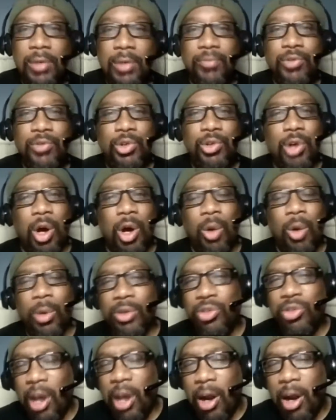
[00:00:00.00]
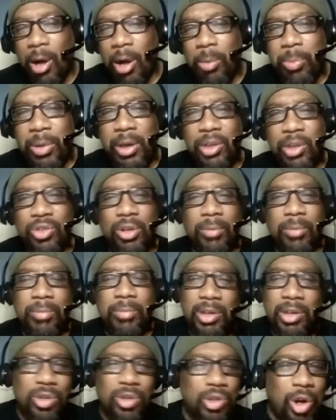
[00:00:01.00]
a therapist, a
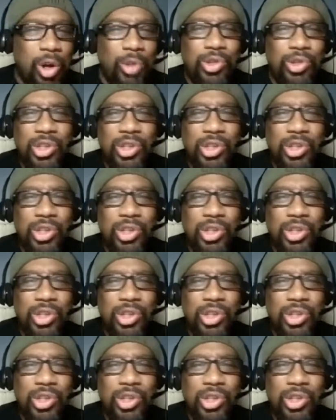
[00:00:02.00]
mentor,